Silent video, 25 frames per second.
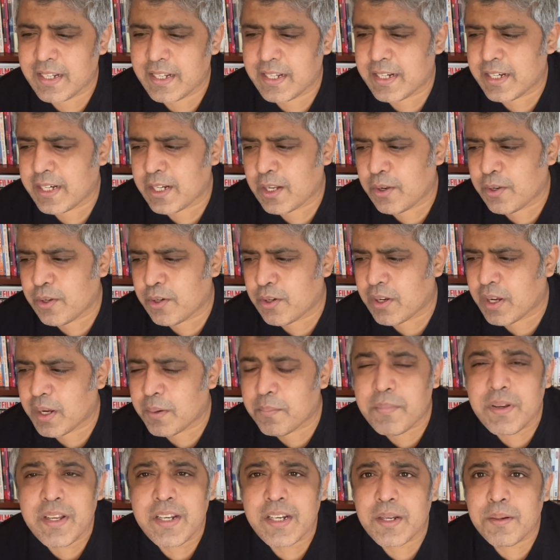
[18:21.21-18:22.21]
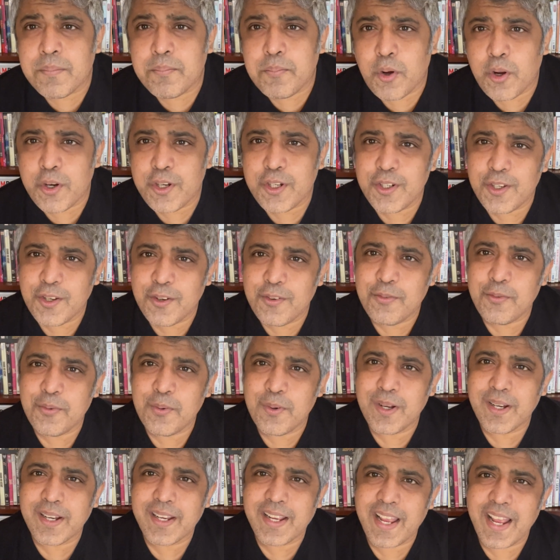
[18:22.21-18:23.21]
Now, in a body of
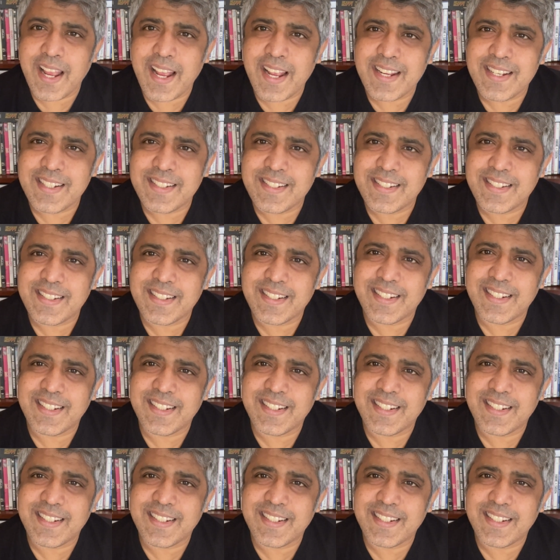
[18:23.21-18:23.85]
work as